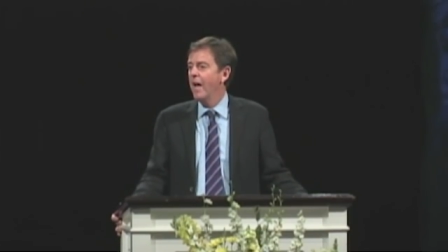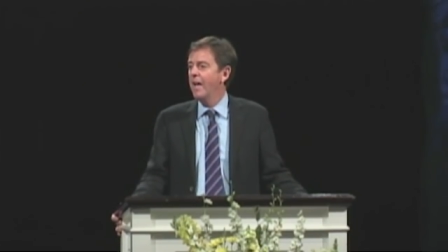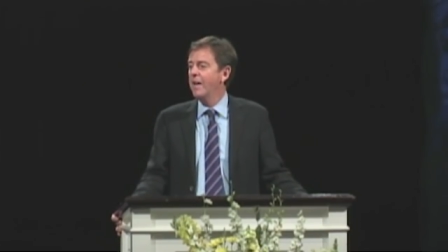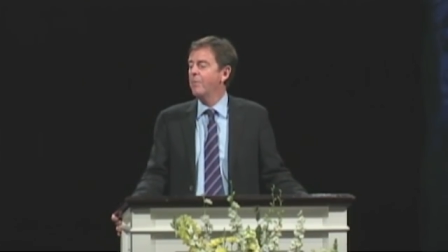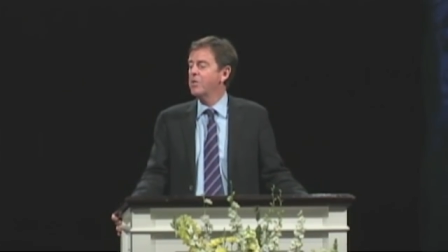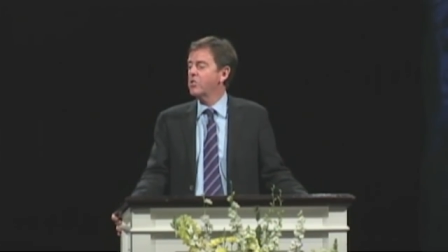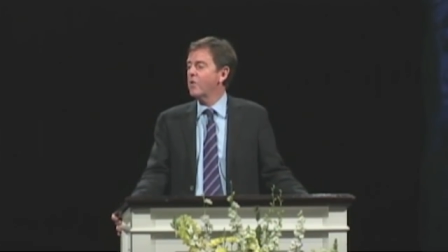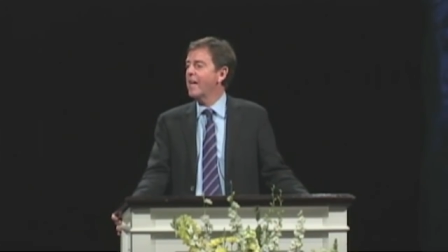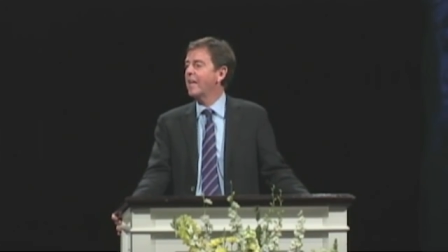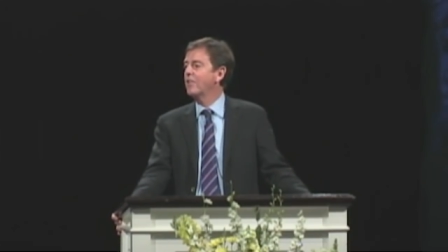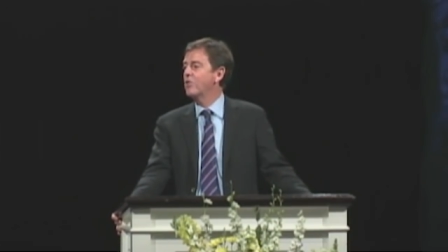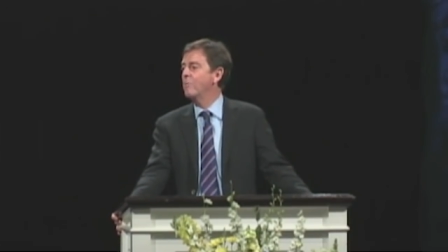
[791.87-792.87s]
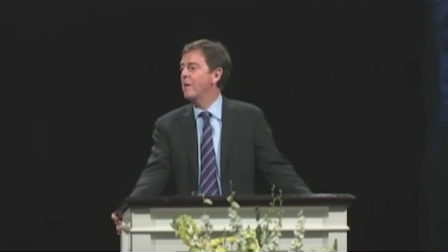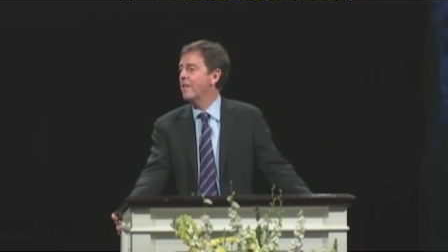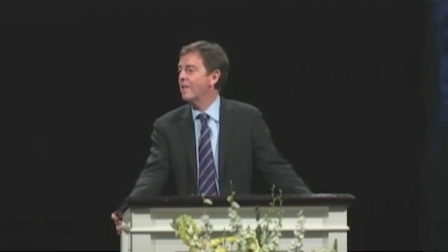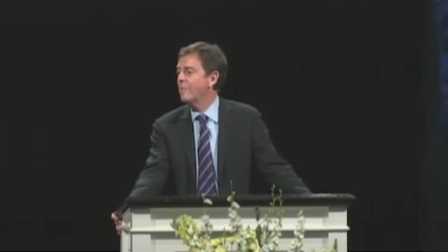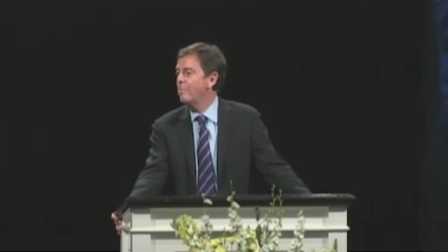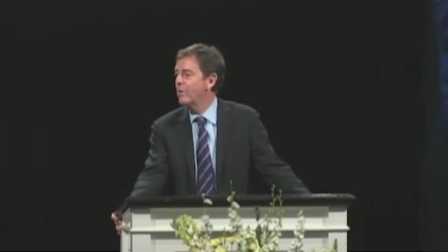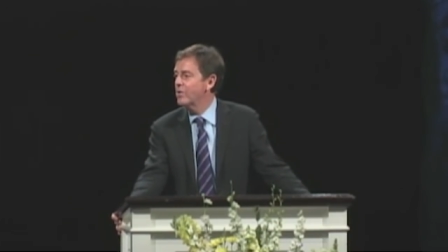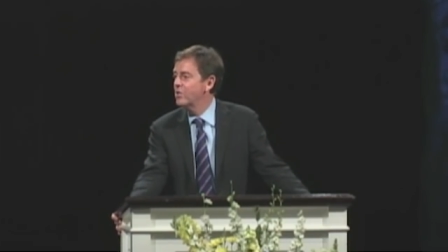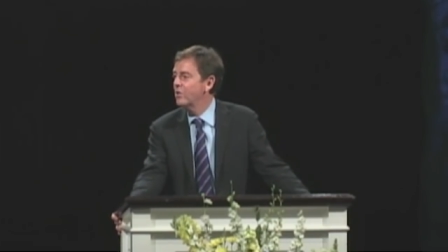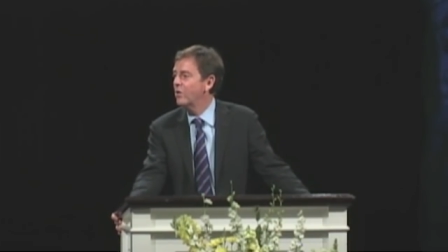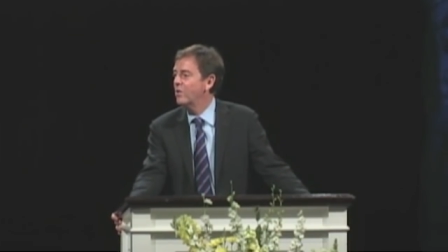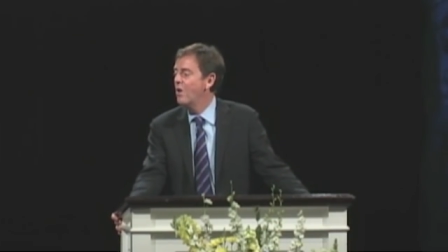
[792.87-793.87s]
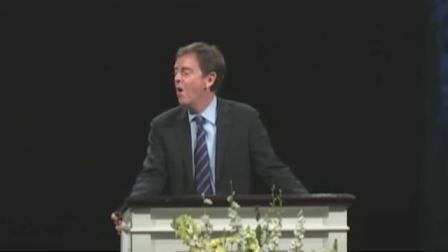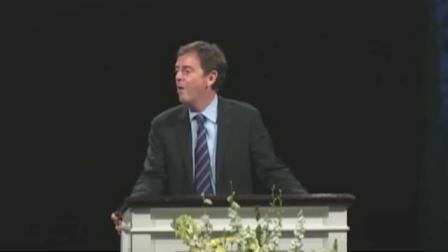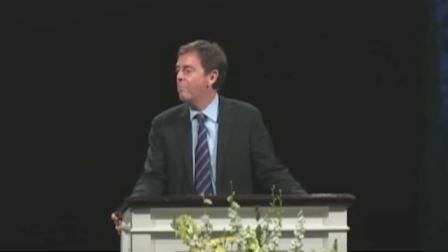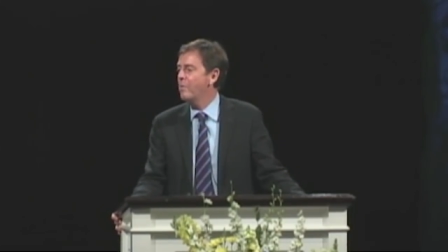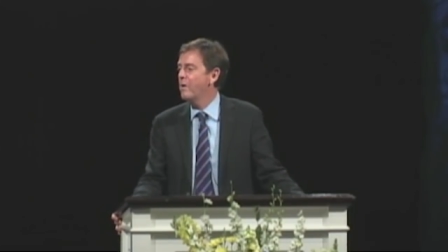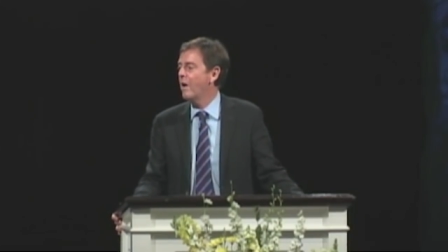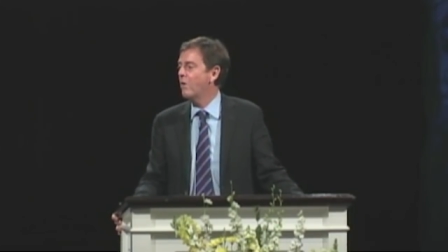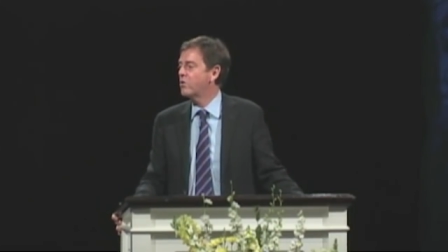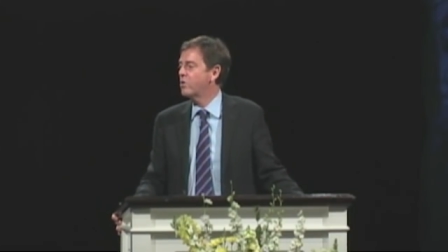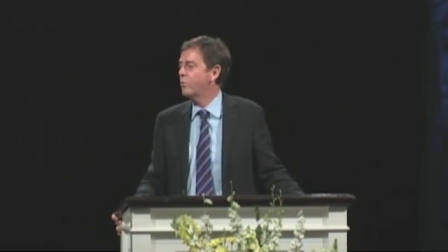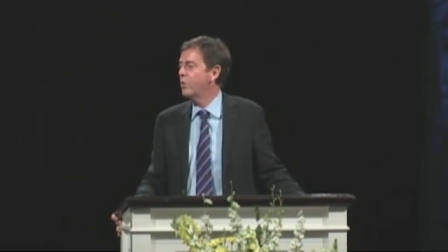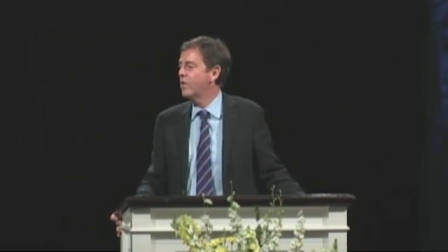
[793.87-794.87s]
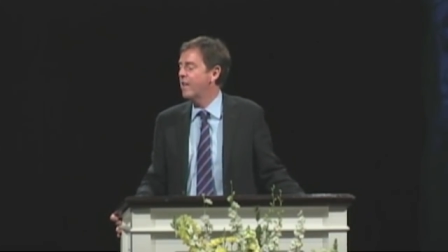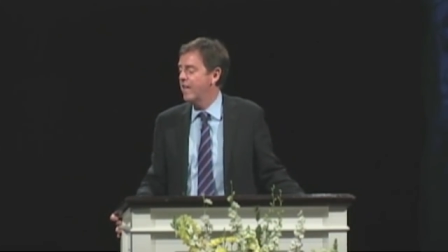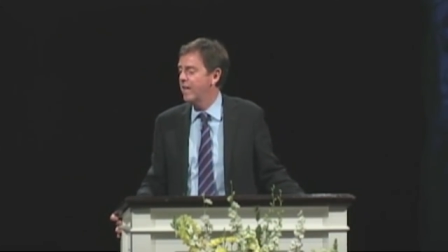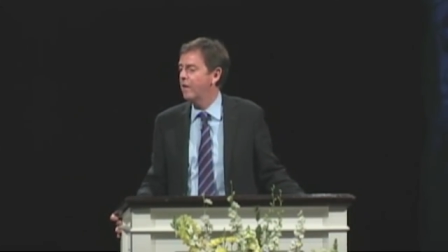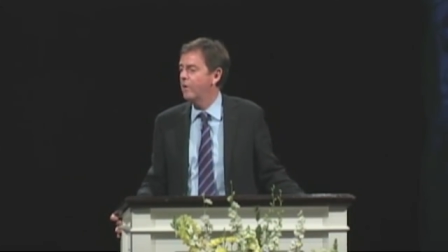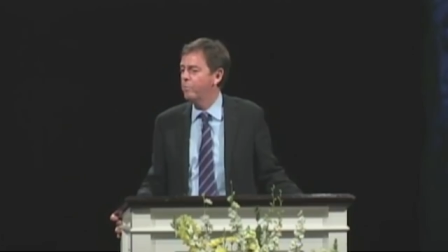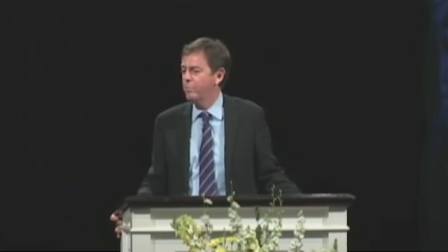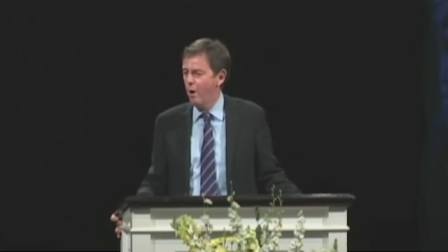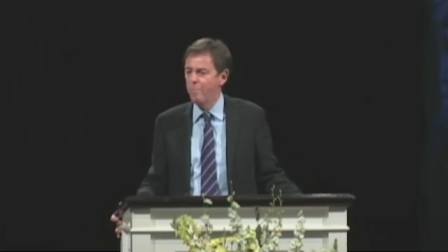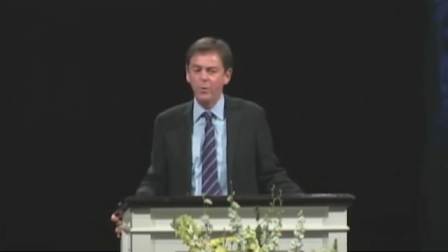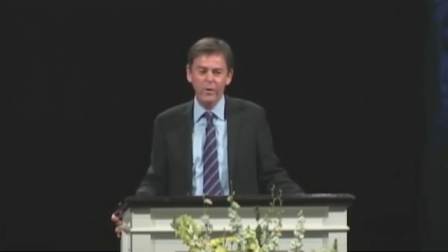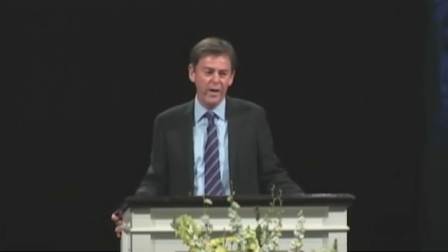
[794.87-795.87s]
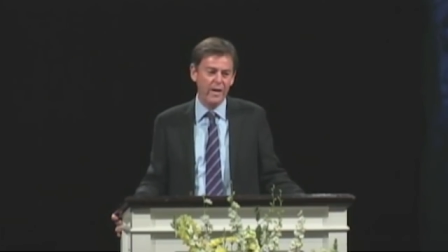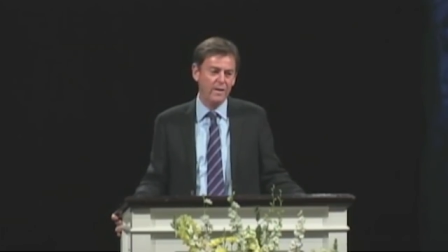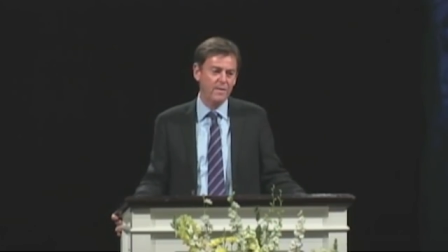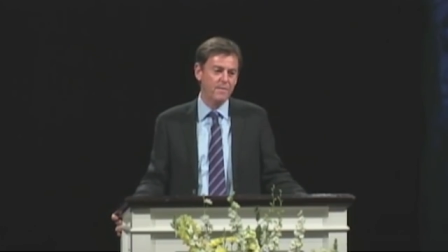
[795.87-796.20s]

And it was striking to me that the person could not pronounce the word hell properly.